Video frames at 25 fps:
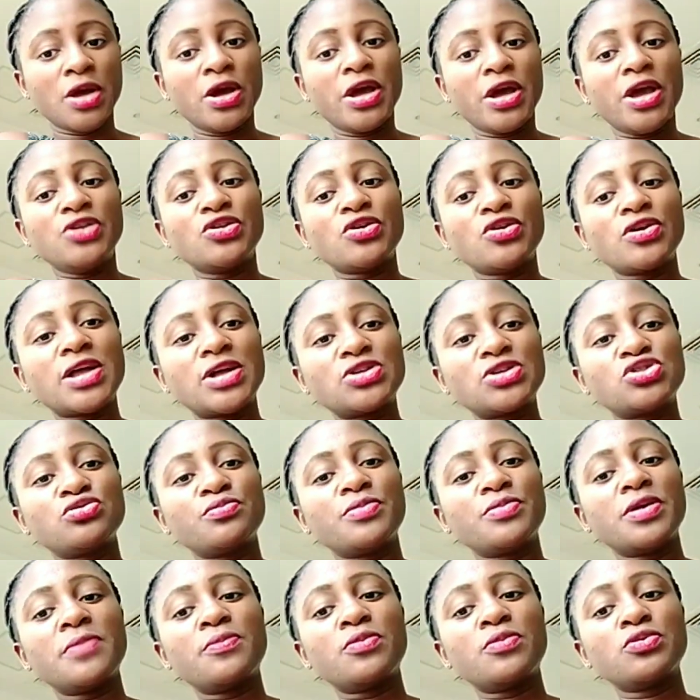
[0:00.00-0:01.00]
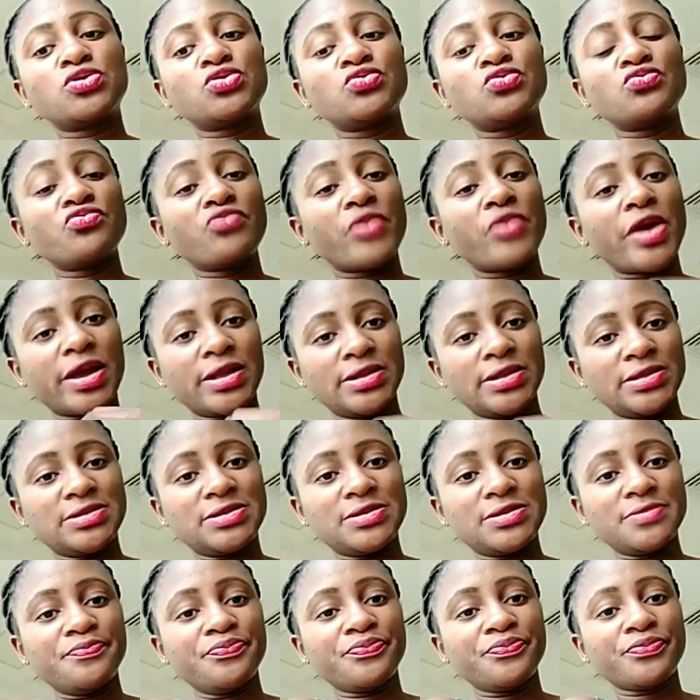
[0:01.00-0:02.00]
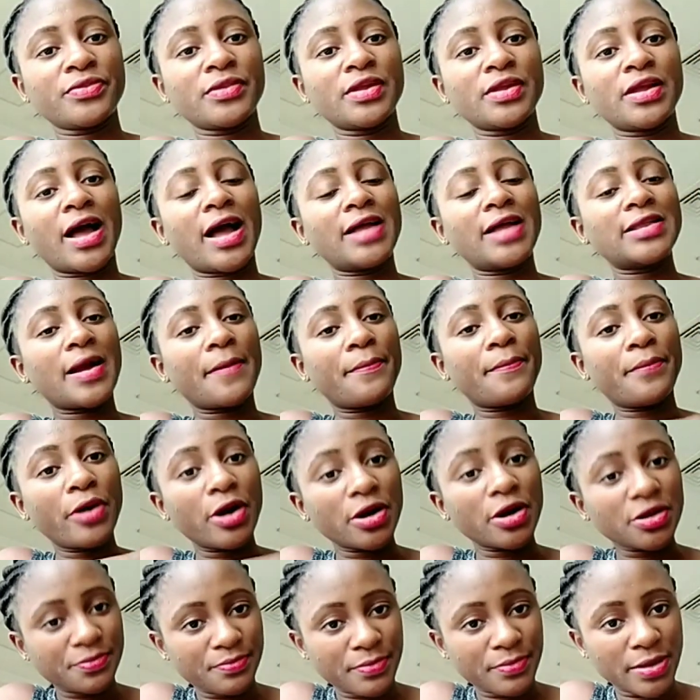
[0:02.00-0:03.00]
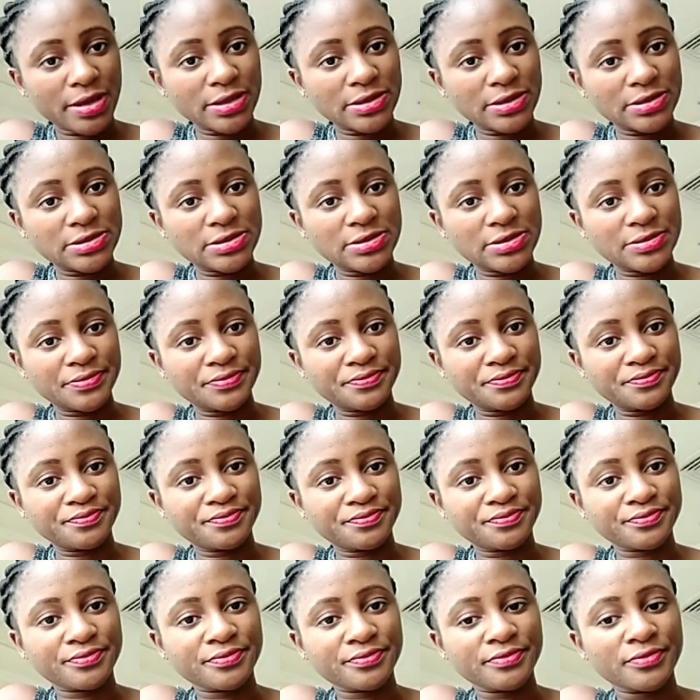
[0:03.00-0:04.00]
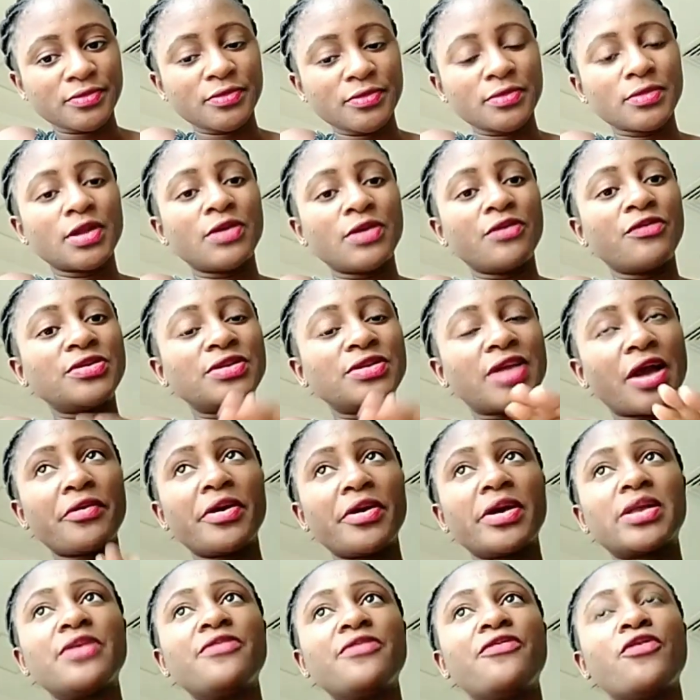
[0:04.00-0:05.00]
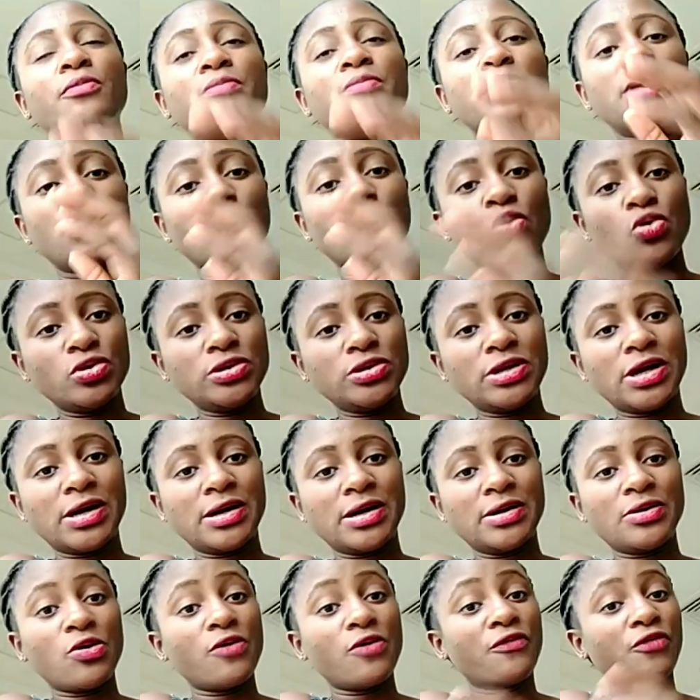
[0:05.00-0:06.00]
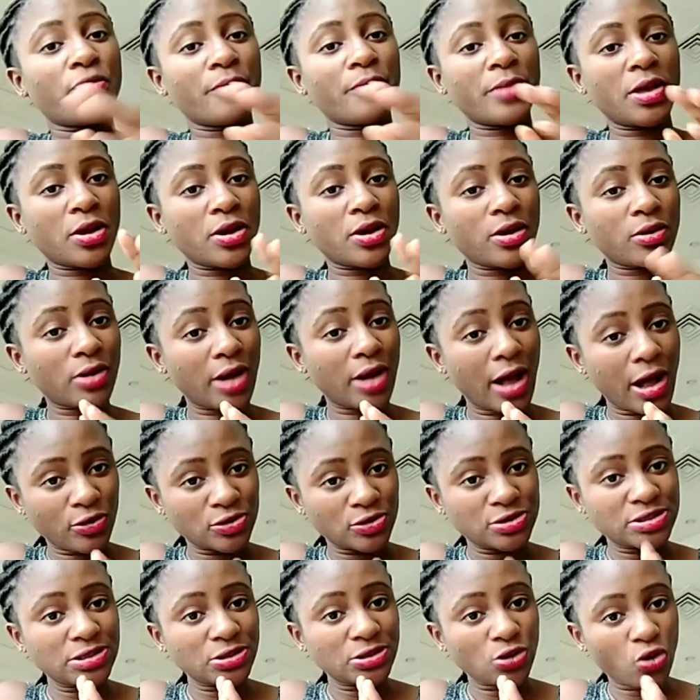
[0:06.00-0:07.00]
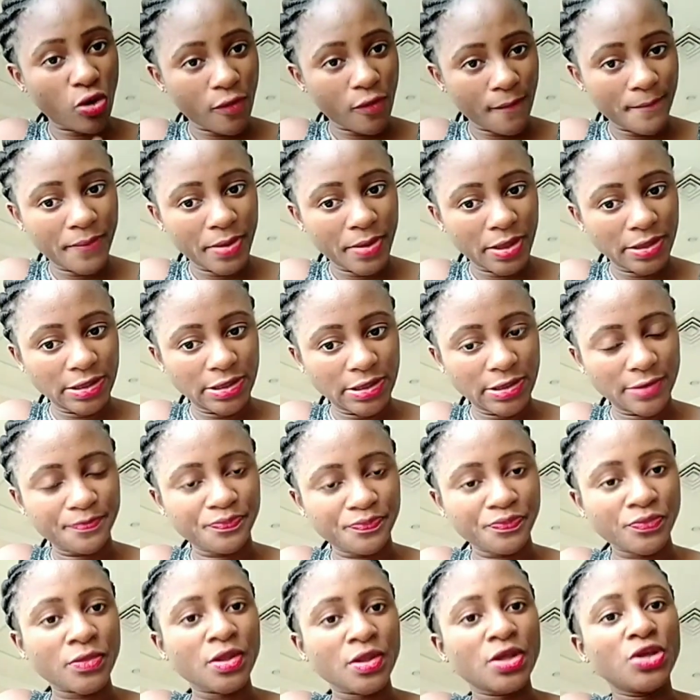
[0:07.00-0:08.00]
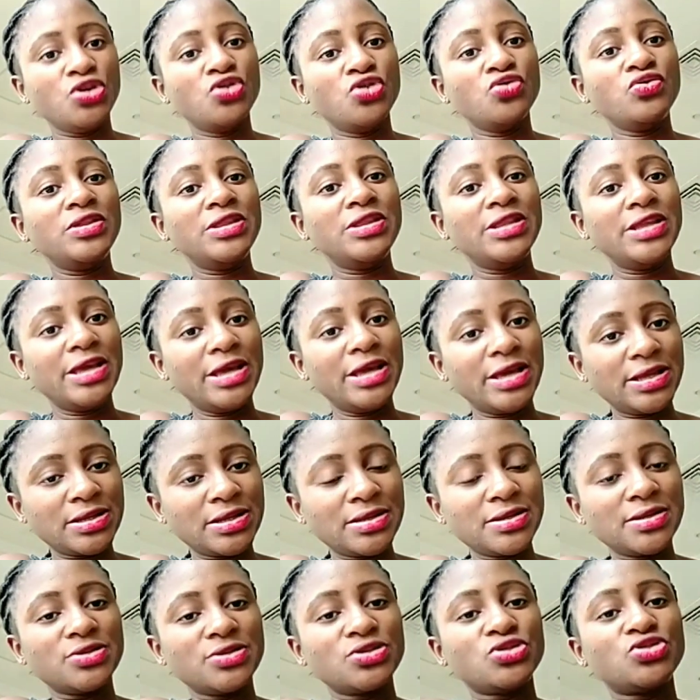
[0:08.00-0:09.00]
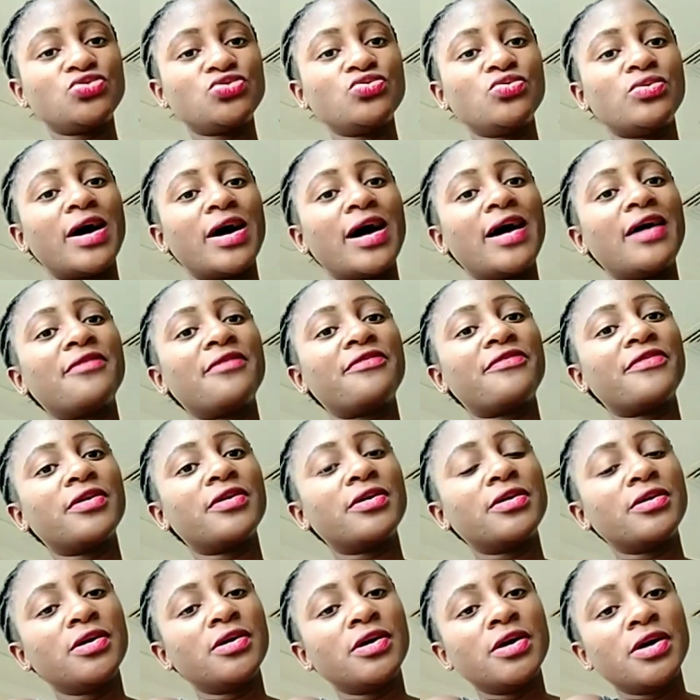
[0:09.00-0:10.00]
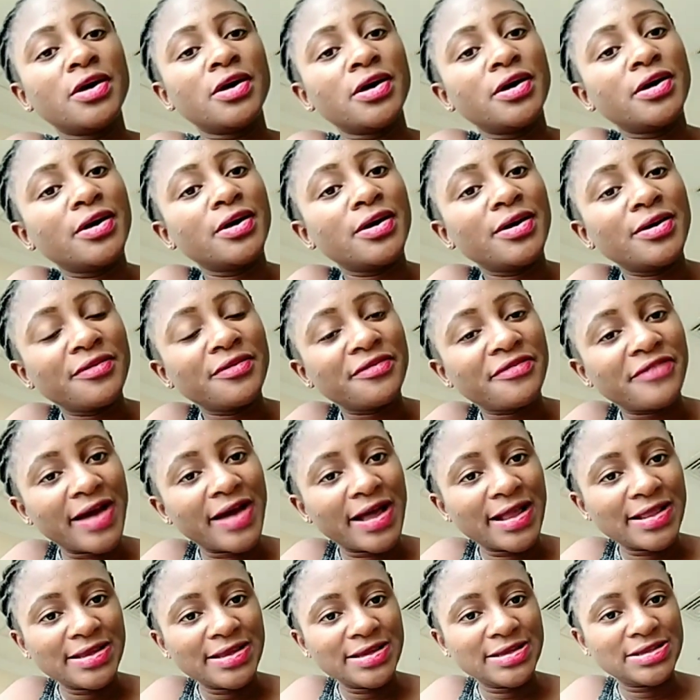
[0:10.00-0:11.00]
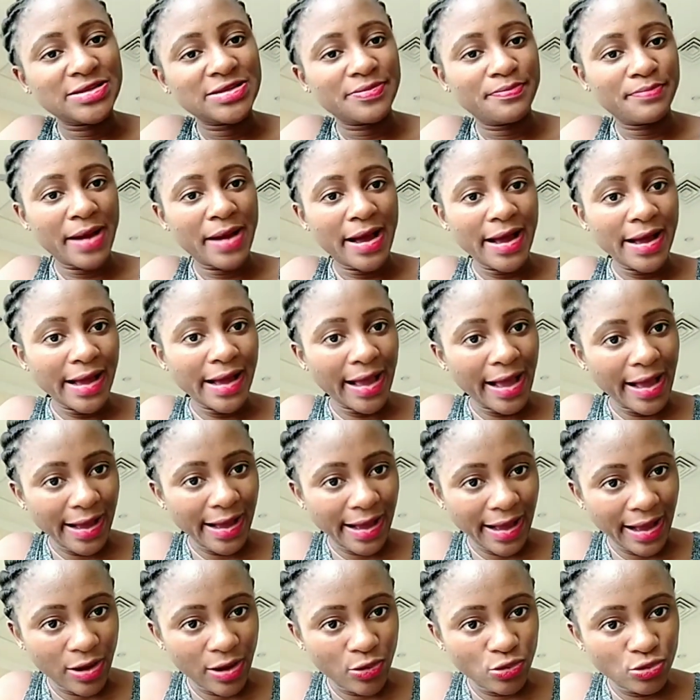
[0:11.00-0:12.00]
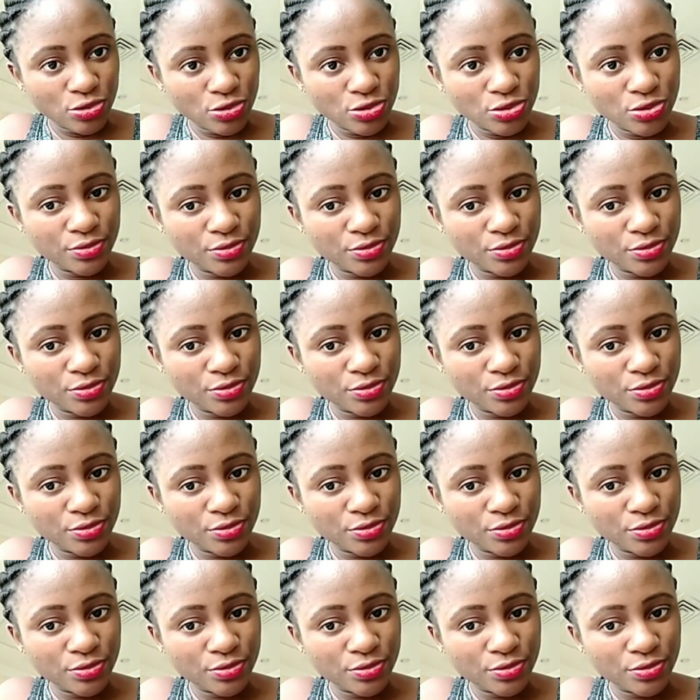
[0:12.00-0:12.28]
In order to be able to rent an apartment directly from the owner or from a housing company, you need to have a valid bank account.